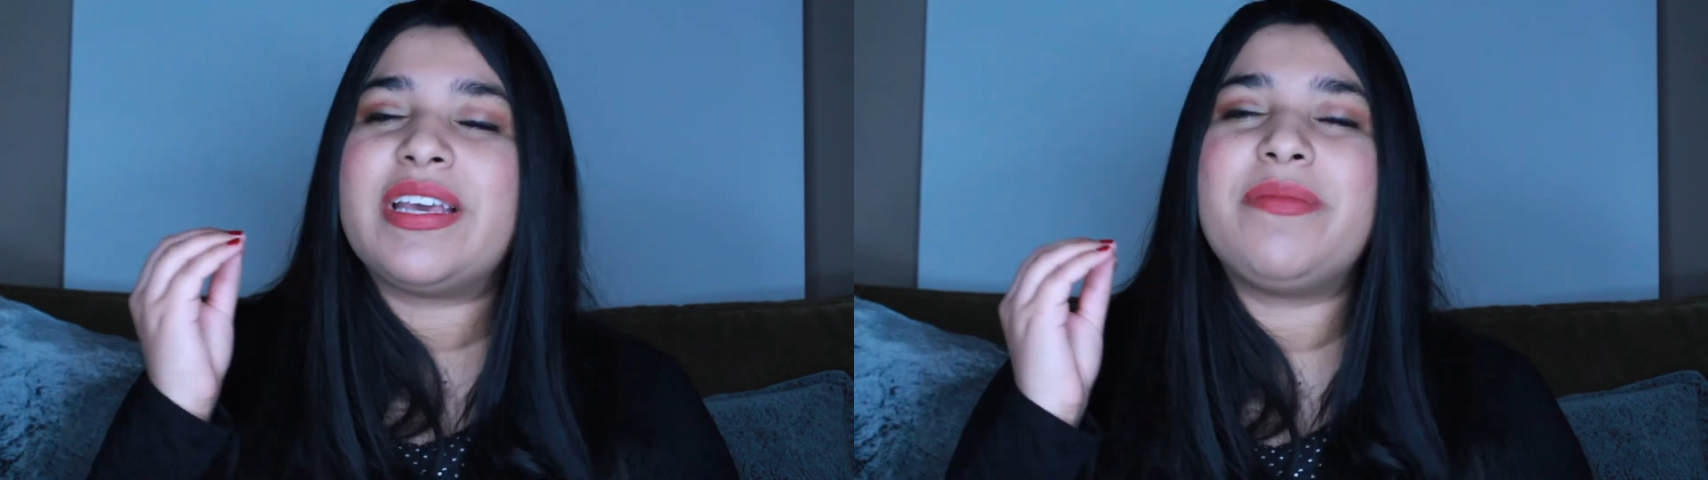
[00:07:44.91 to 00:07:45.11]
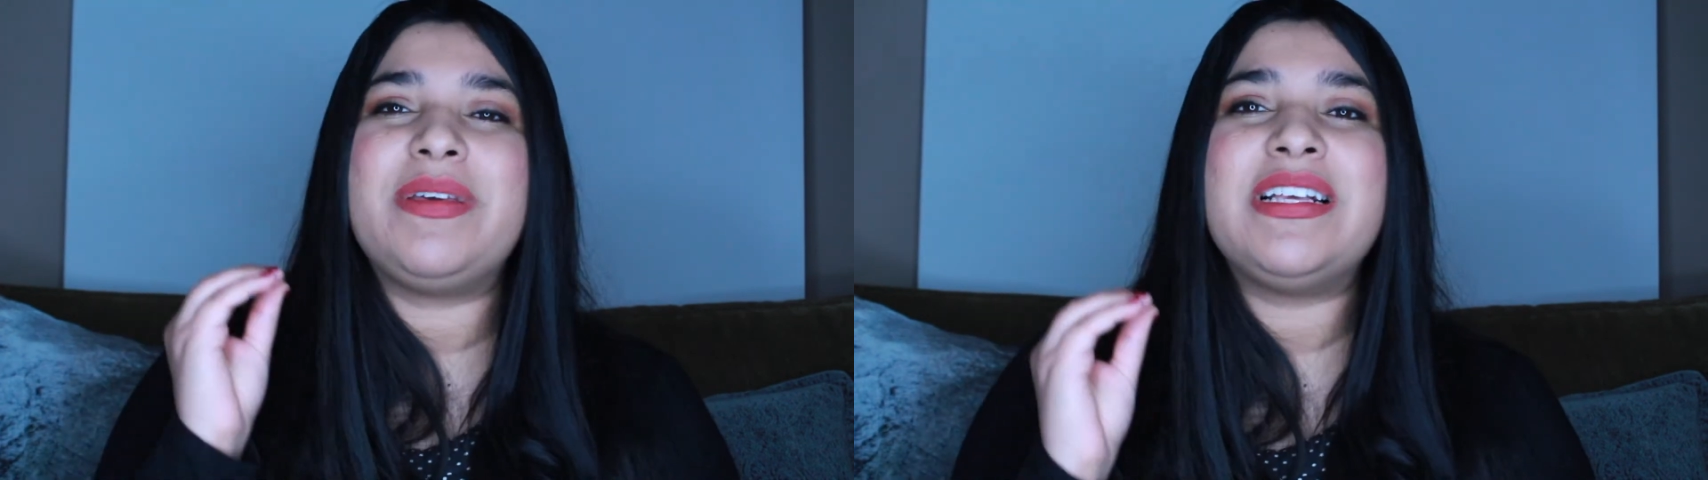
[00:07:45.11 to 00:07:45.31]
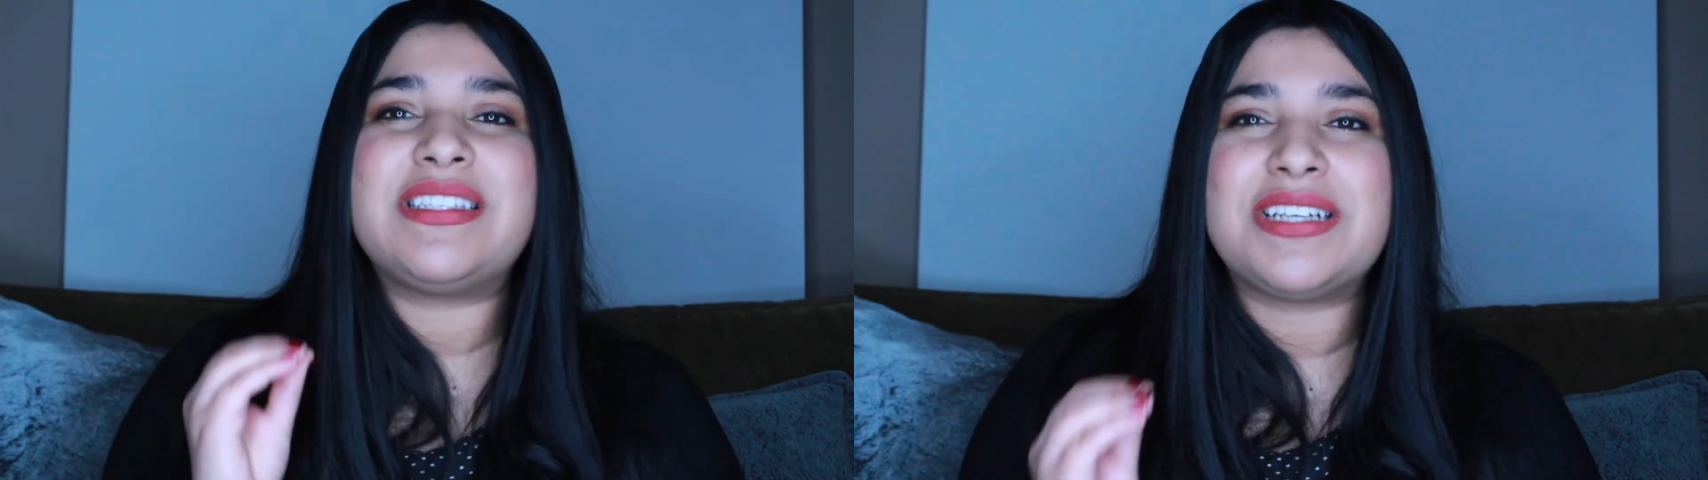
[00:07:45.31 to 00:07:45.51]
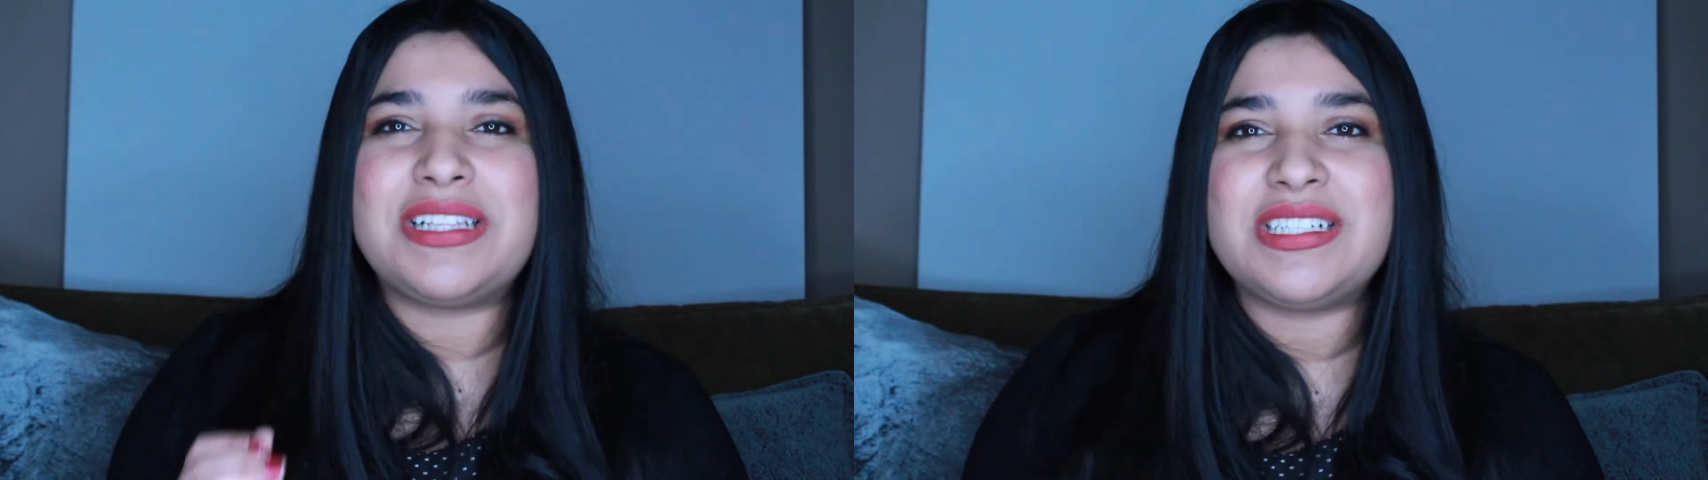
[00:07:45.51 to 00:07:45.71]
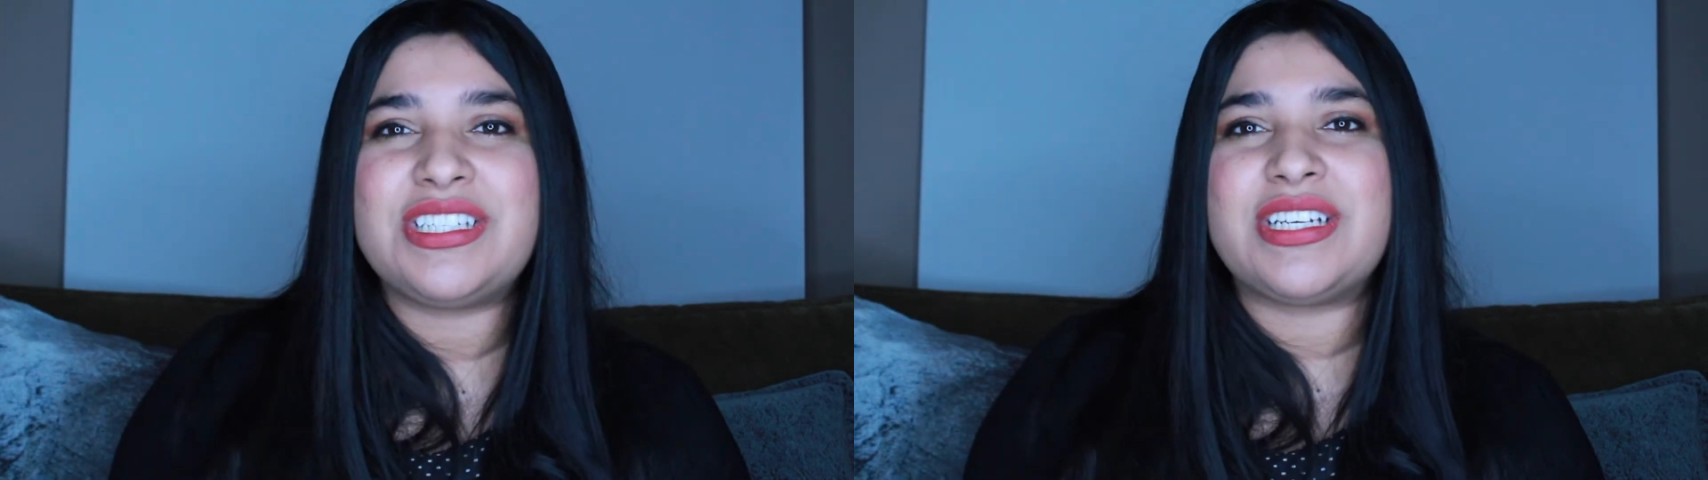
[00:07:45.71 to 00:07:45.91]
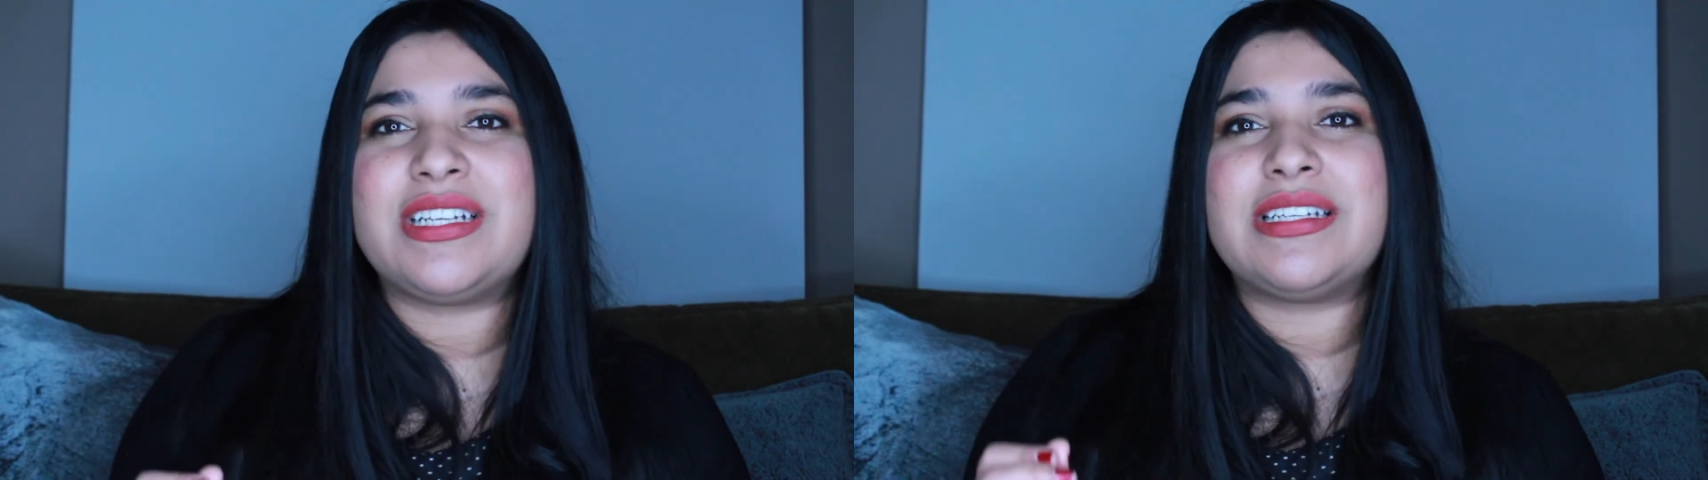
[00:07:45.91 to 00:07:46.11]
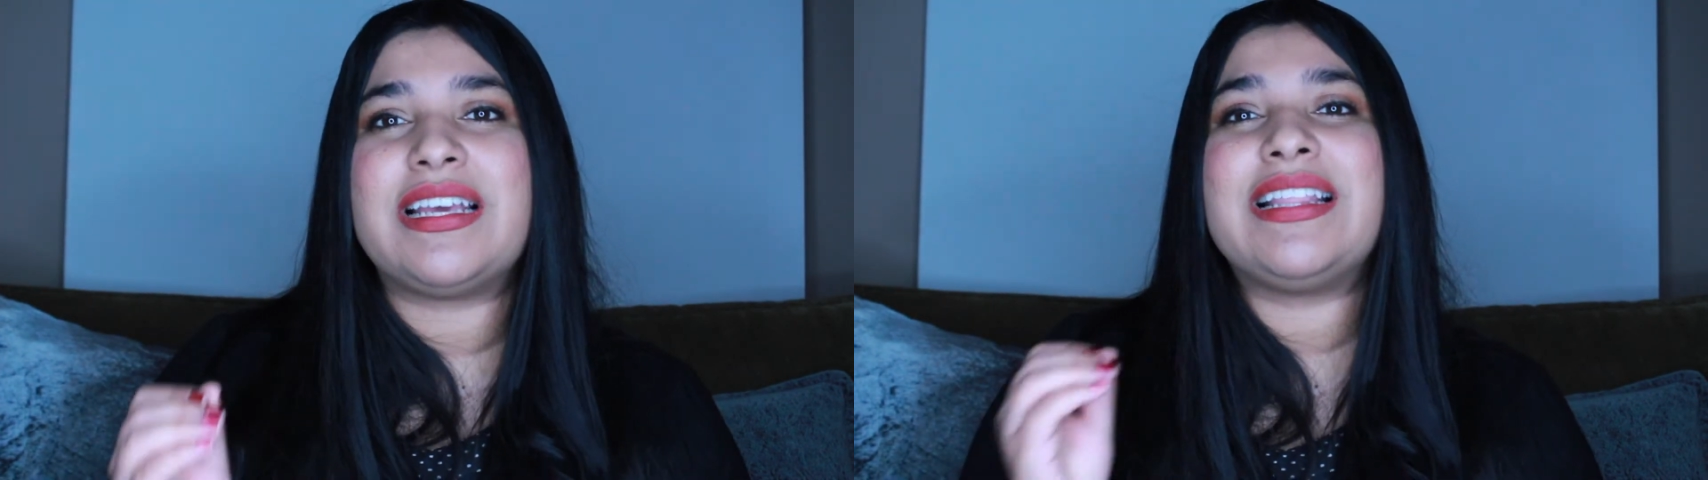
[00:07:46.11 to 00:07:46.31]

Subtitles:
and be diligent